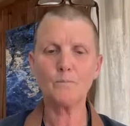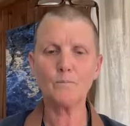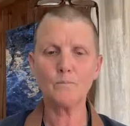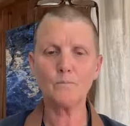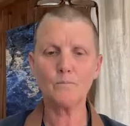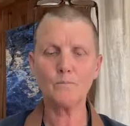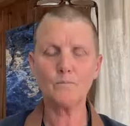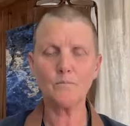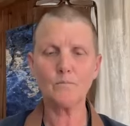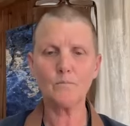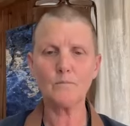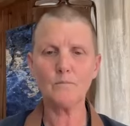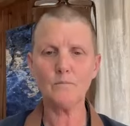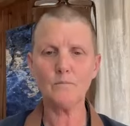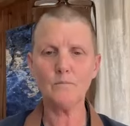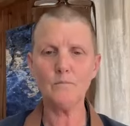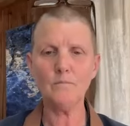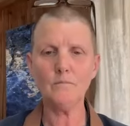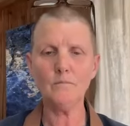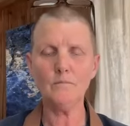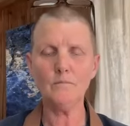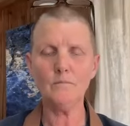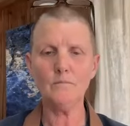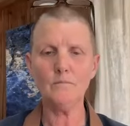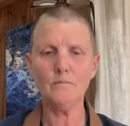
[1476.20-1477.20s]

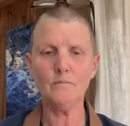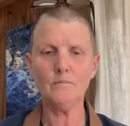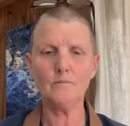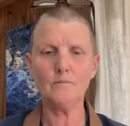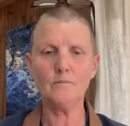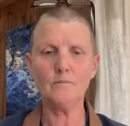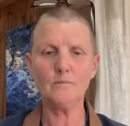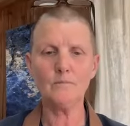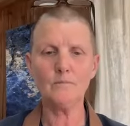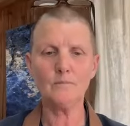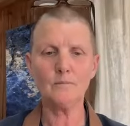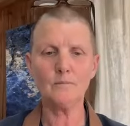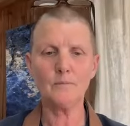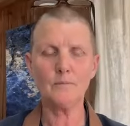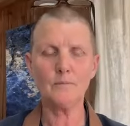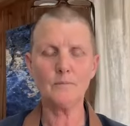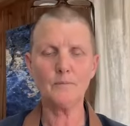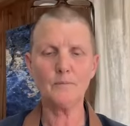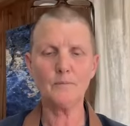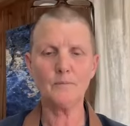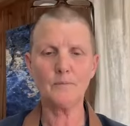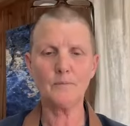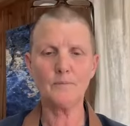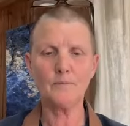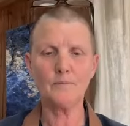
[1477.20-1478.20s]

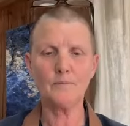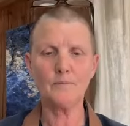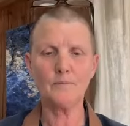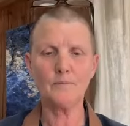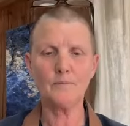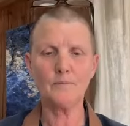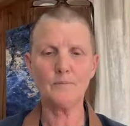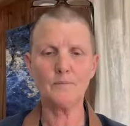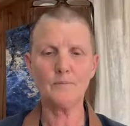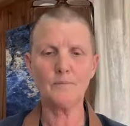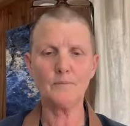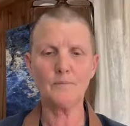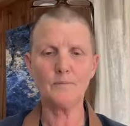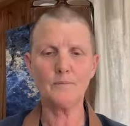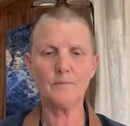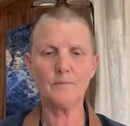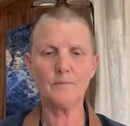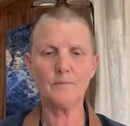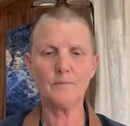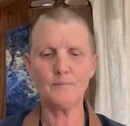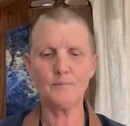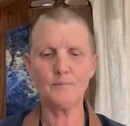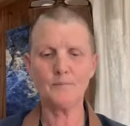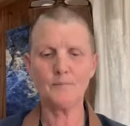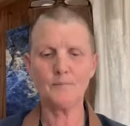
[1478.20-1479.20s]

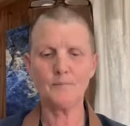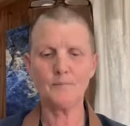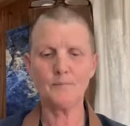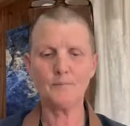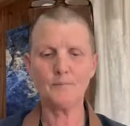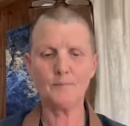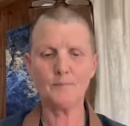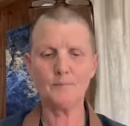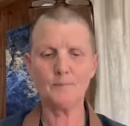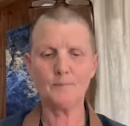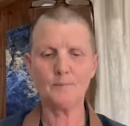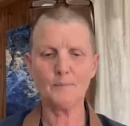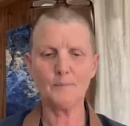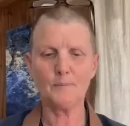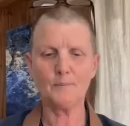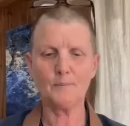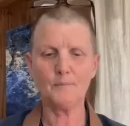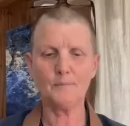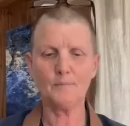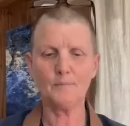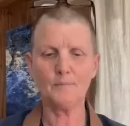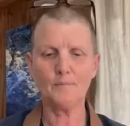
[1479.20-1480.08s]
Nobody speaks.